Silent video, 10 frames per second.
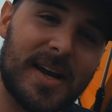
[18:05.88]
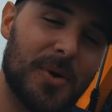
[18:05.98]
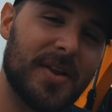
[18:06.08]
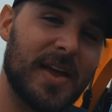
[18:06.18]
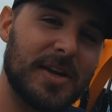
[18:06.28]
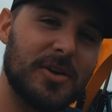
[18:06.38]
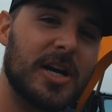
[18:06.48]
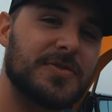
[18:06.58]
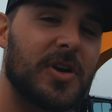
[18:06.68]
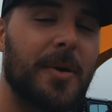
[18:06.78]
I want to thank you
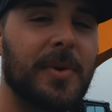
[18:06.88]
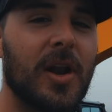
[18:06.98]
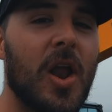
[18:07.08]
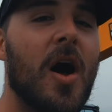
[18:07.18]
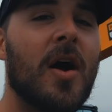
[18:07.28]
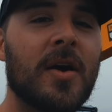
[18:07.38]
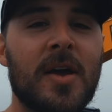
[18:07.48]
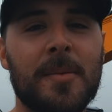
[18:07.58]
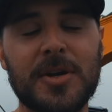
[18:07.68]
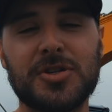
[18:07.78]
guys for coming along.
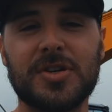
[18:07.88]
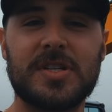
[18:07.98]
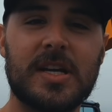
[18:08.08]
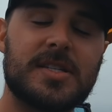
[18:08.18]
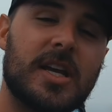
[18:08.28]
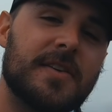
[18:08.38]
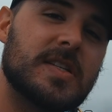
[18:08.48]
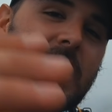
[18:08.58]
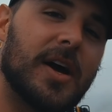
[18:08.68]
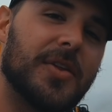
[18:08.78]
Make sure to stay safe,
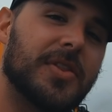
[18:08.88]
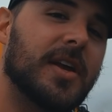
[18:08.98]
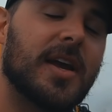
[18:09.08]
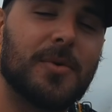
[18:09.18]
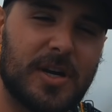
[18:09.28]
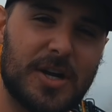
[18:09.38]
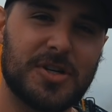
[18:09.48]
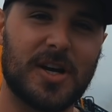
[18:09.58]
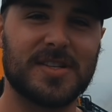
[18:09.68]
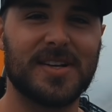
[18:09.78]
stay healthy, and we'll catch you
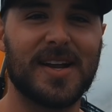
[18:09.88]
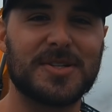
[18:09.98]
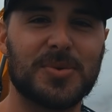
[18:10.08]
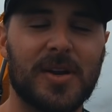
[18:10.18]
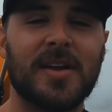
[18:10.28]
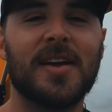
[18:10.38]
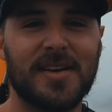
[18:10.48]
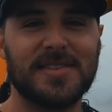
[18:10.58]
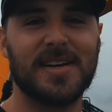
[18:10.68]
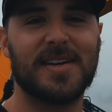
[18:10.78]
guys on the next one.
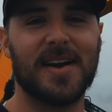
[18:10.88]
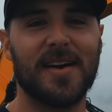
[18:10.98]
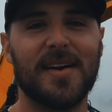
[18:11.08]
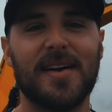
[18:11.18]
Take care.